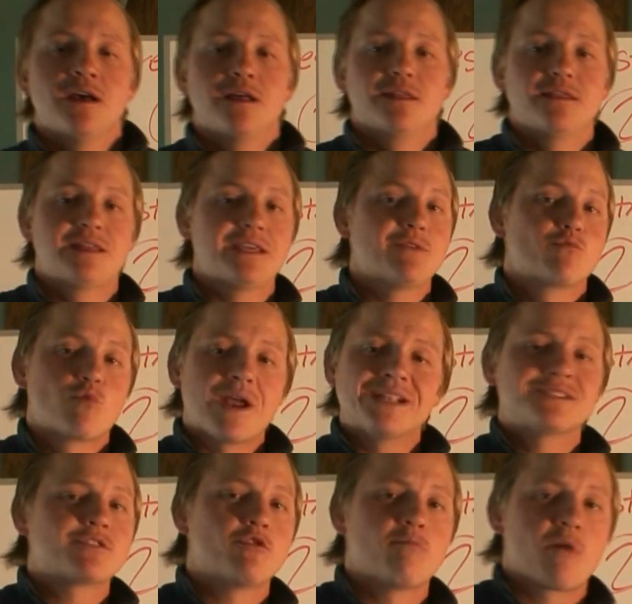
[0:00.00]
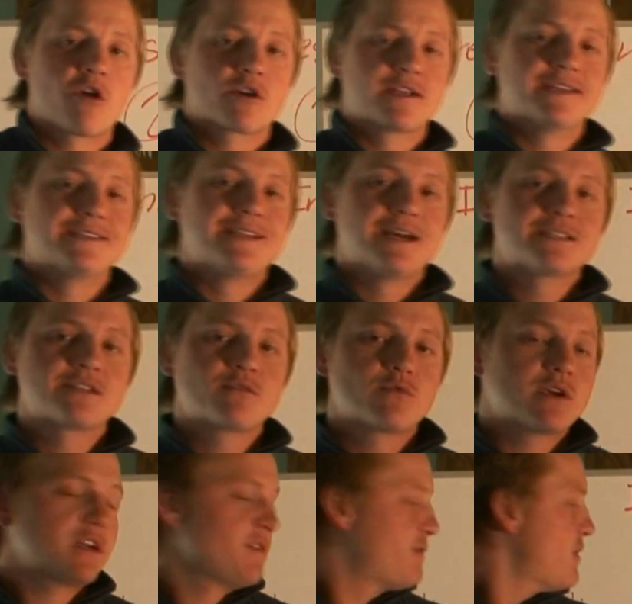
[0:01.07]
the rental market doesn't
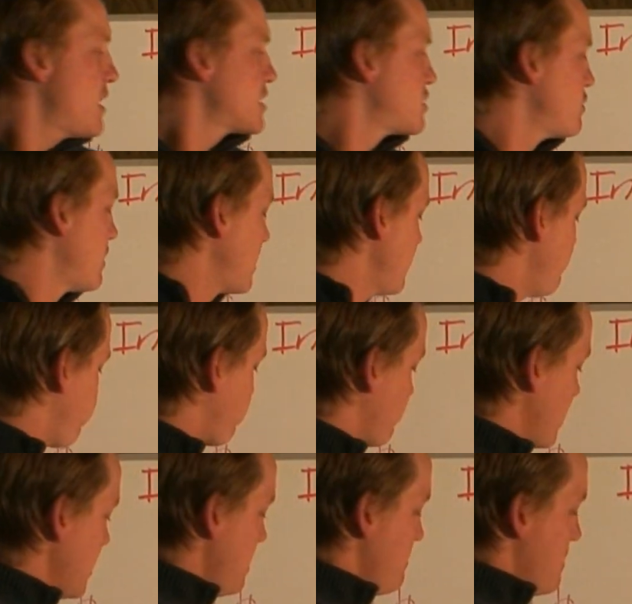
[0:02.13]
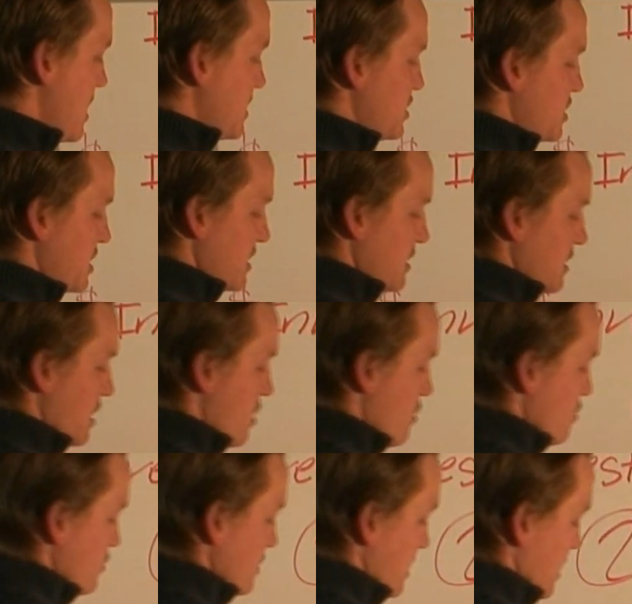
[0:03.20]
really fluctuate. It pretty much
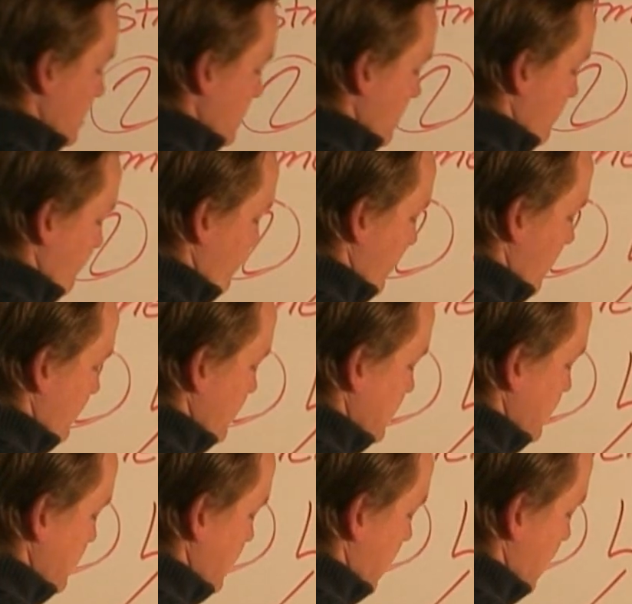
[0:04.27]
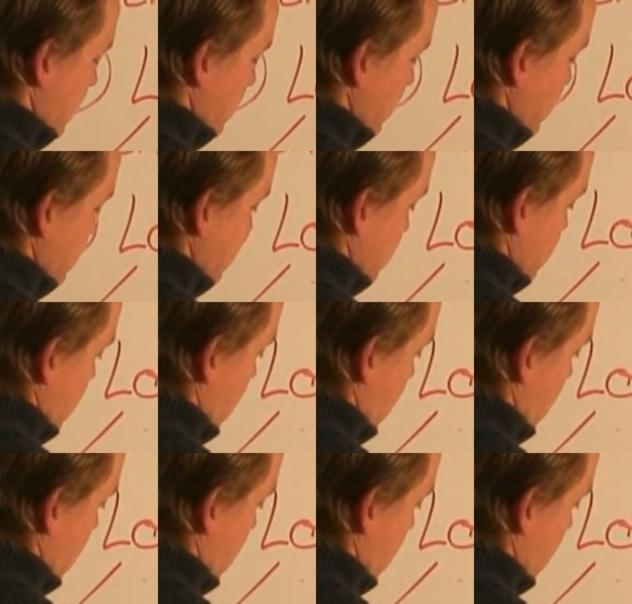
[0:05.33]
goes very steadily just